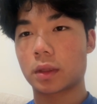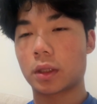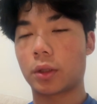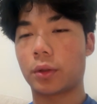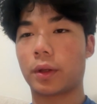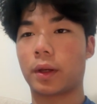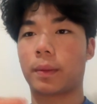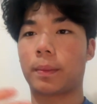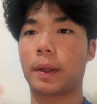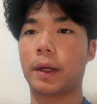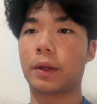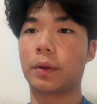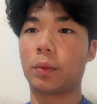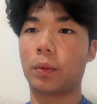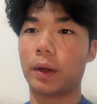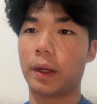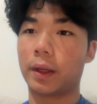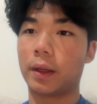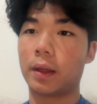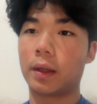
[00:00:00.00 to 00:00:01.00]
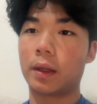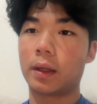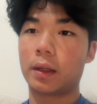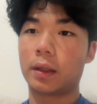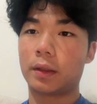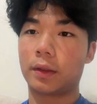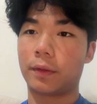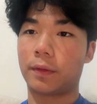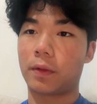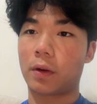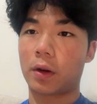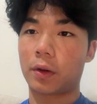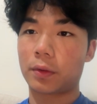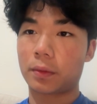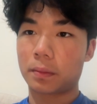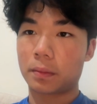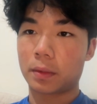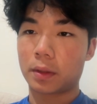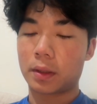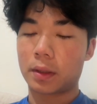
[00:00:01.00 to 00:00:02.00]
yeah, by the way, the
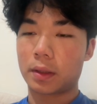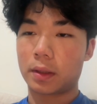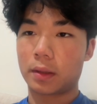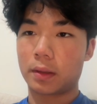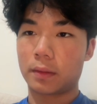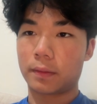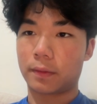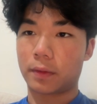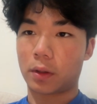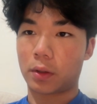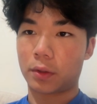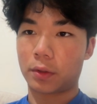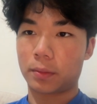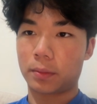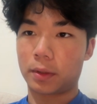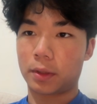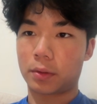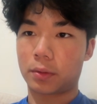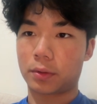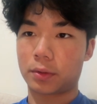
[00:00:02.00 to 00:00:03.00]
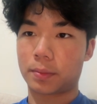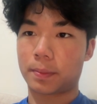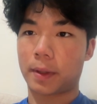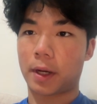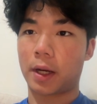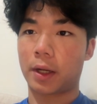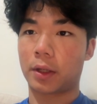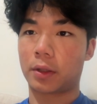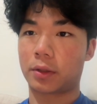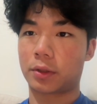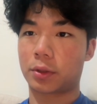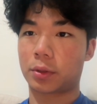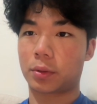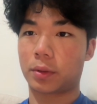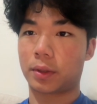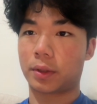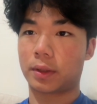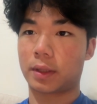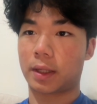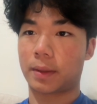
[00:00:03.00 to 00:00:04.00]
volume equals pi r
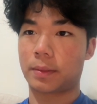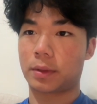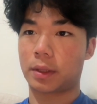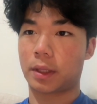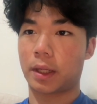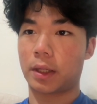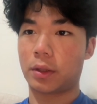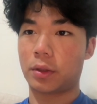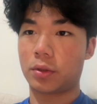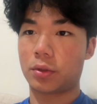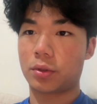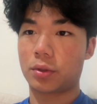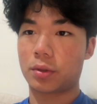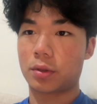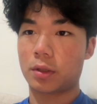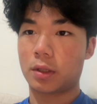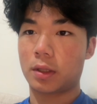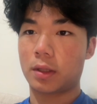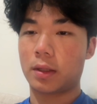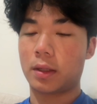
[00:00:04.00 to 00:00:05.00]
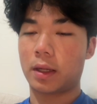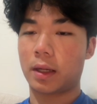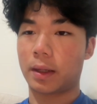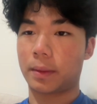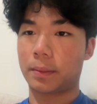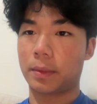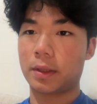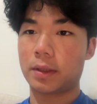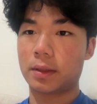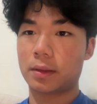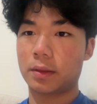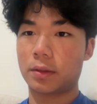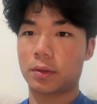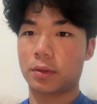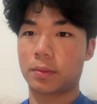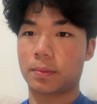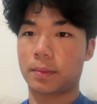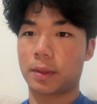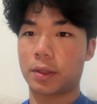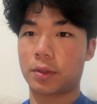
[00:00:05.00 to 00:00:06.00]
squared times h. And I'm basically
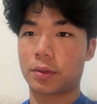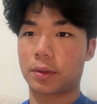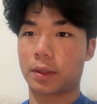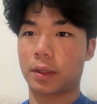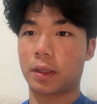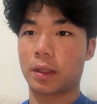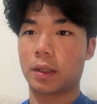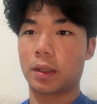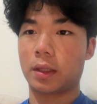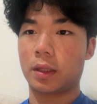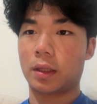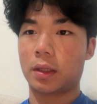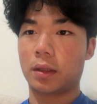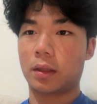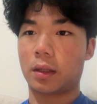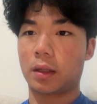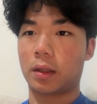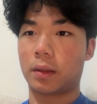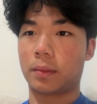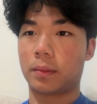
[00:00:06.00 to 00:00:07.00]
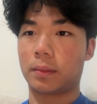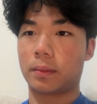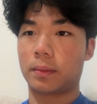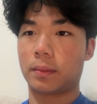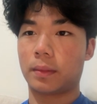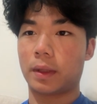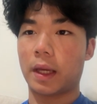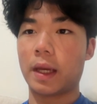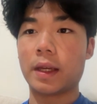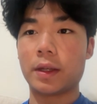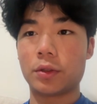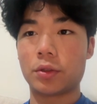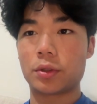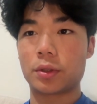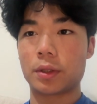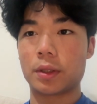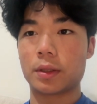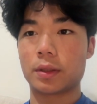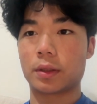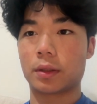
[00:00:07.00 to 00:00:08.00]
just measuring h
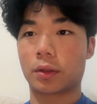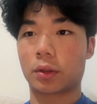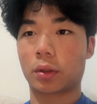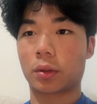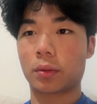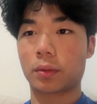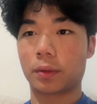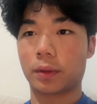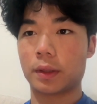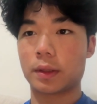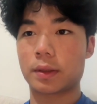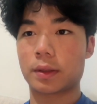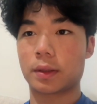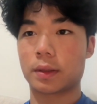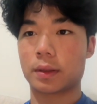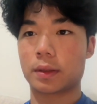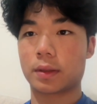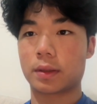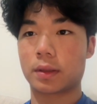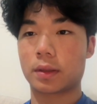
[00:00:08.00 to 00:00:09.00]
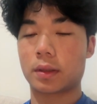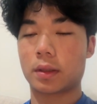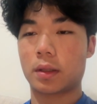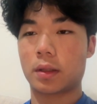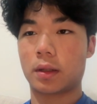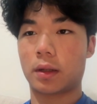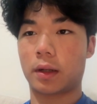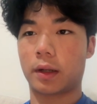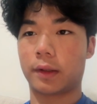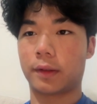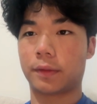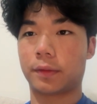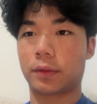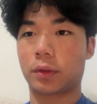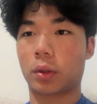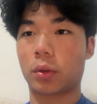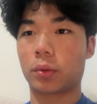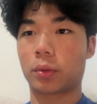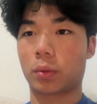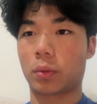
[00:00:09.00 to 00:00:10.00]
is the total distance of
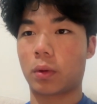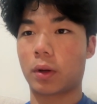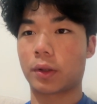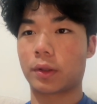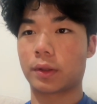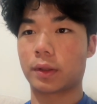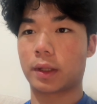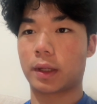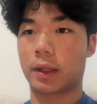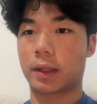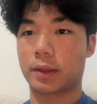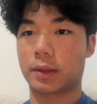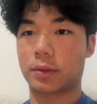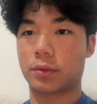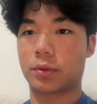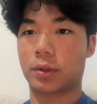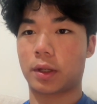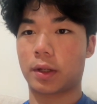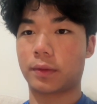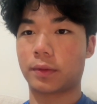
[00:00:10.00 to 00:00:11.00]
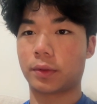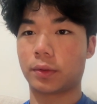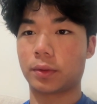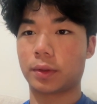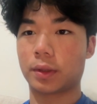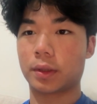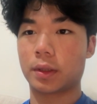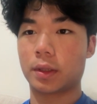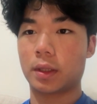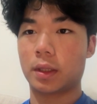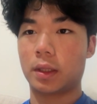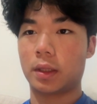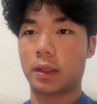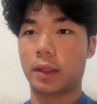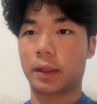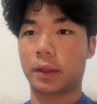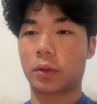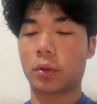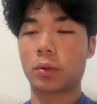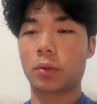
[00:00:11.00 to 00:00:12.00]
total water that has traveled.
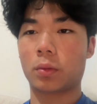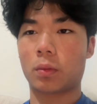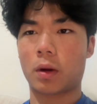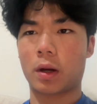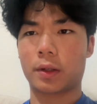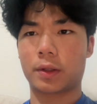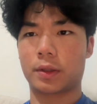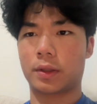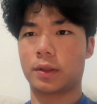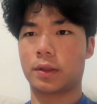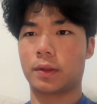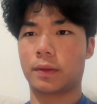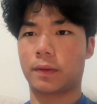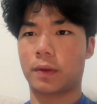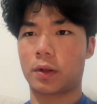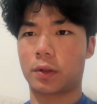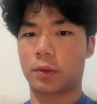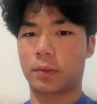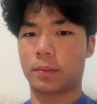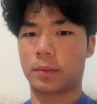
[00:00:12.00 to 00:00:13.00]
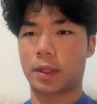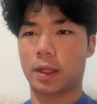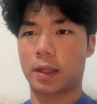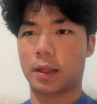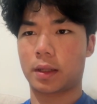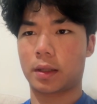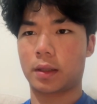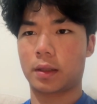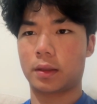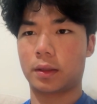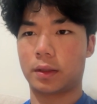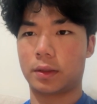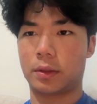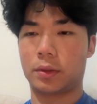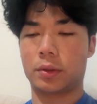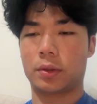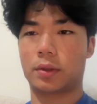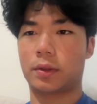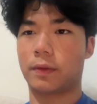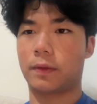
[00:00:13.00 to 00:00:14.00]
Like total water is the volume time, it's
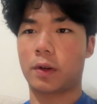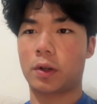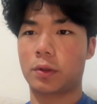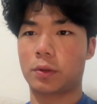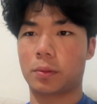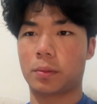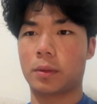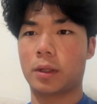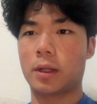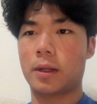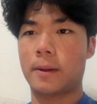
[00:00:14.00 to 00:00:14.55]
just the volume.